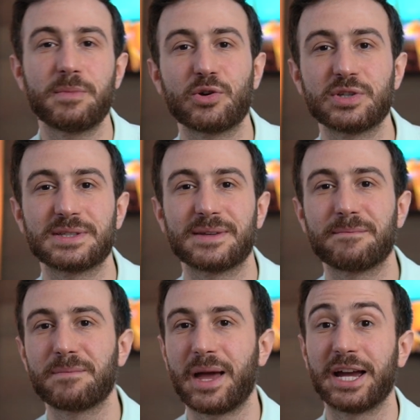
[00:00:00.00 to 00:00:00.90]
because
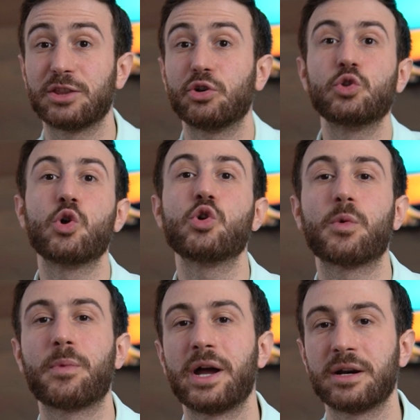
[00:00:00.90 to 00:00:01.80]
I don't know
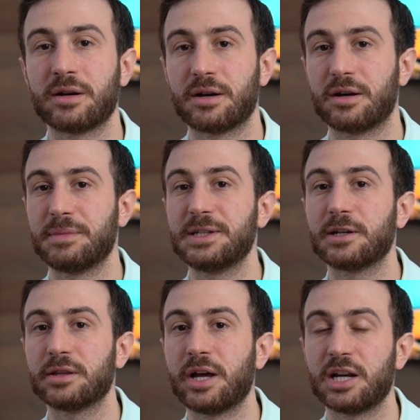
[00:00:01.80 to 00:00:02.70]
your prior
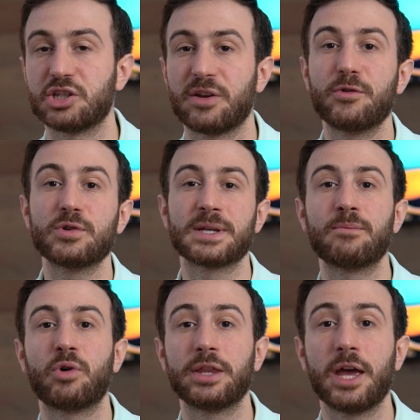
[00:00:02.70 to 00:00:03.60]
medical knowledge. If you're
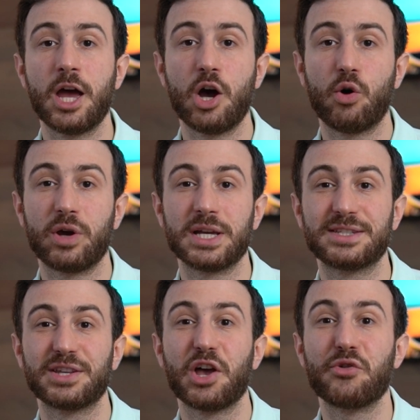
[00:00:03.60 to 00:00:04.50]
someone who
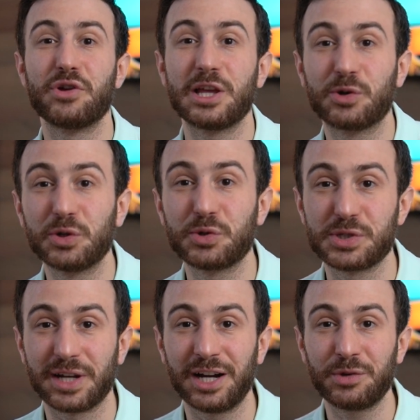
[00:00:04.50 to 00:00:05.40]
is really good to
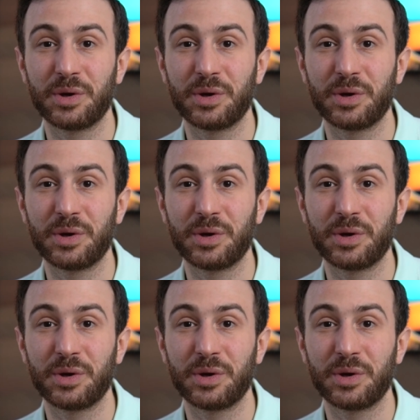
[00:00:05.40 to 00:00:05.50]
start